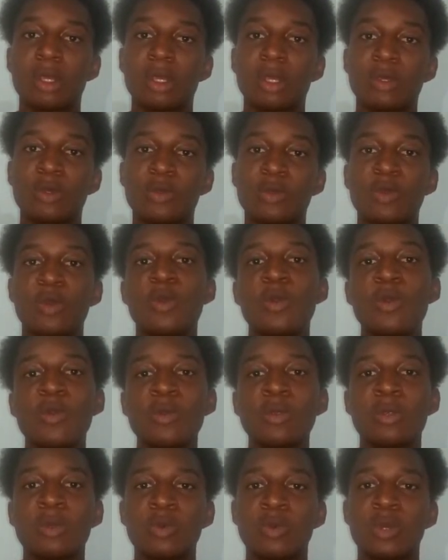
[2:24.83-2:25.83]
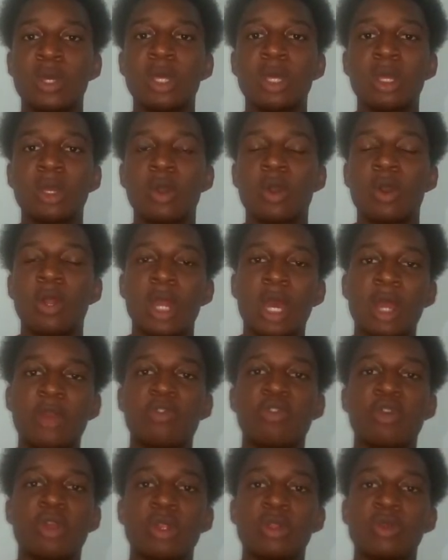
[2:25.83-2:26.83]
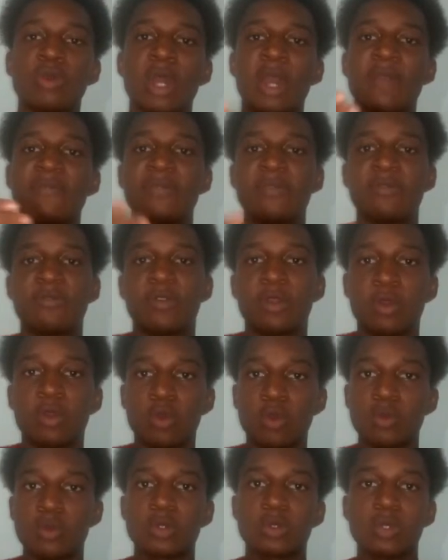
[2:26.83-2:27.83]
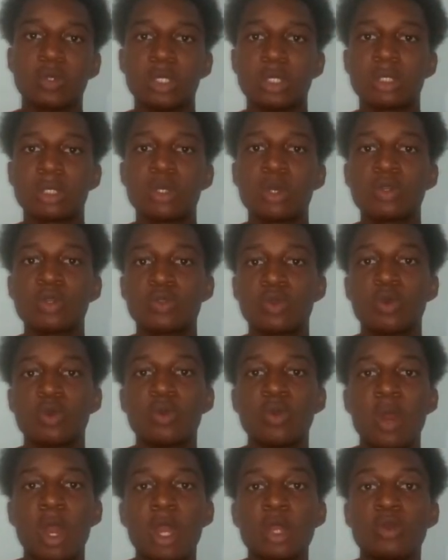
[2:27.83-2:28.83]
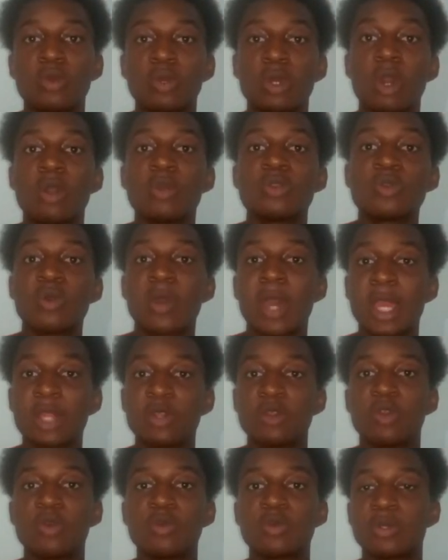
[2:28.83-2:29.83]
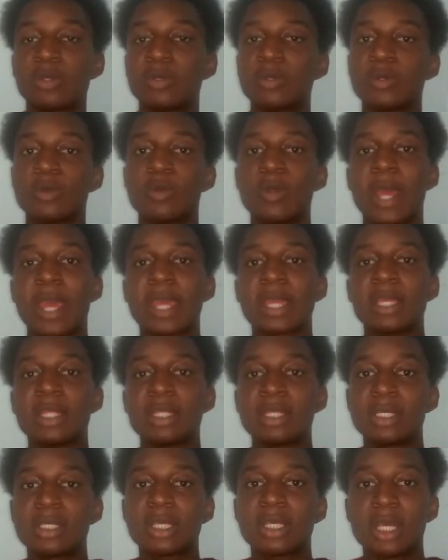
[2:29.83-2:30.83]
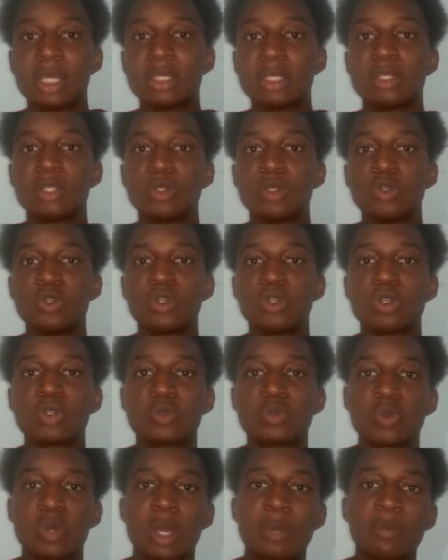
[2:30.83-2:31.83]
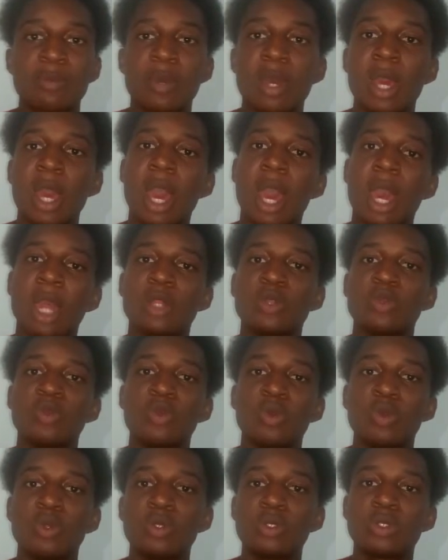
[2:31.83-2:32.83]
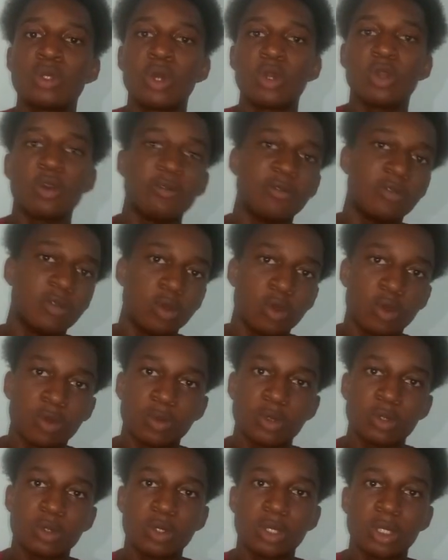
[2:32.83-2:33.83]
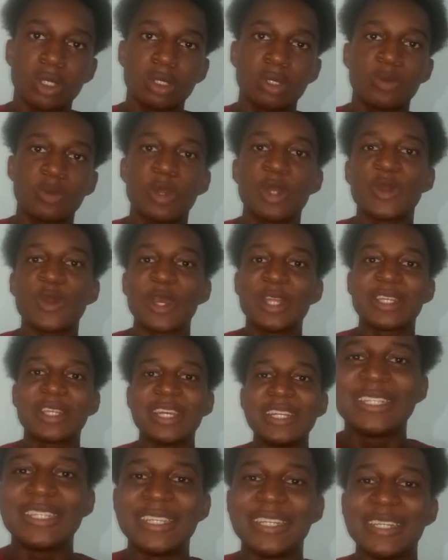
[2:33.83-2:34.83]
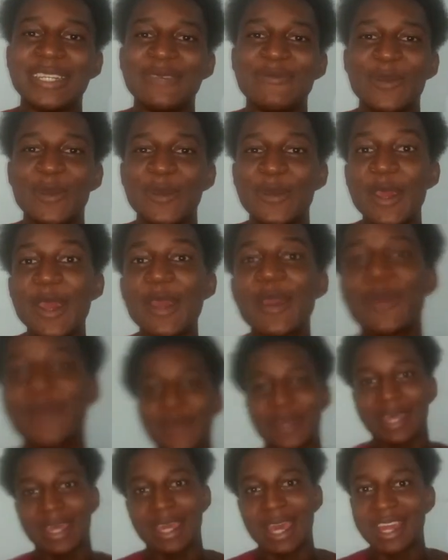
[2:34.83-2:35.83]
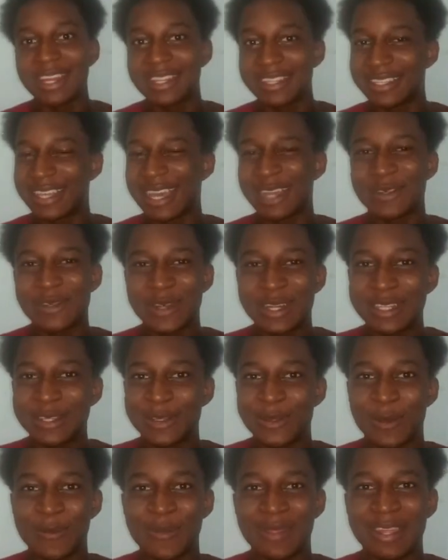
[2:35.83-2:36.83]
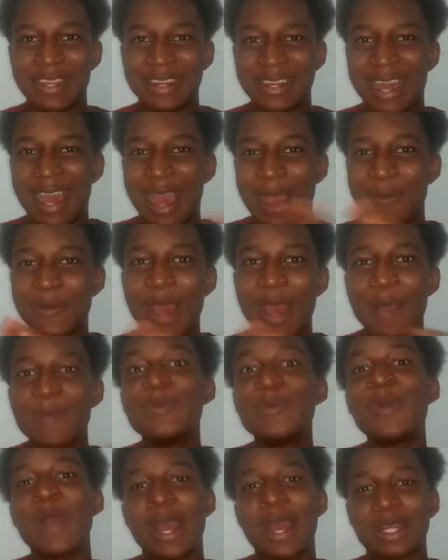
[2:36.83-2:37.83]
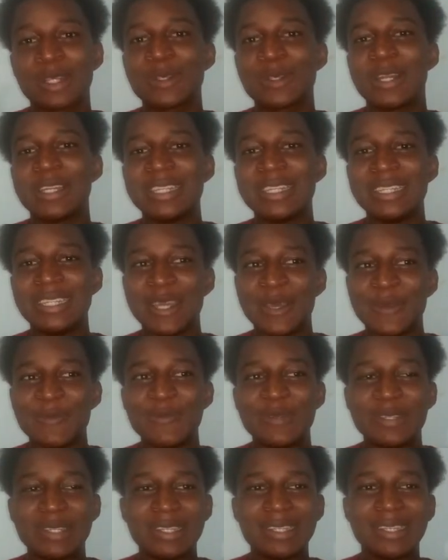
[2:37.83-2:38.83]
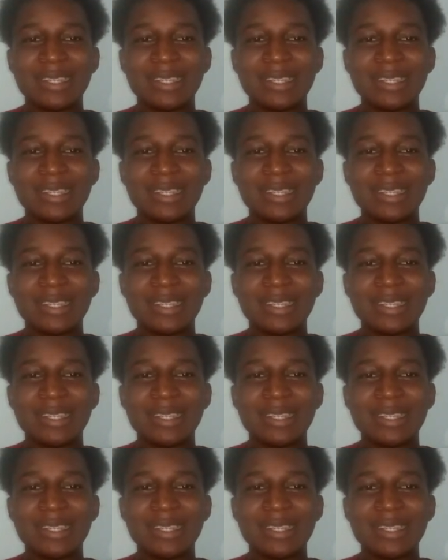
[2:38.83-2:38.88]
you know the way on Android you have different home screens, so you can also hide your home screen. So like in this case, you just swipe and you turn off the home screen when you enter jiggly mode. Okay, yeah, this is actually something that Apple actually named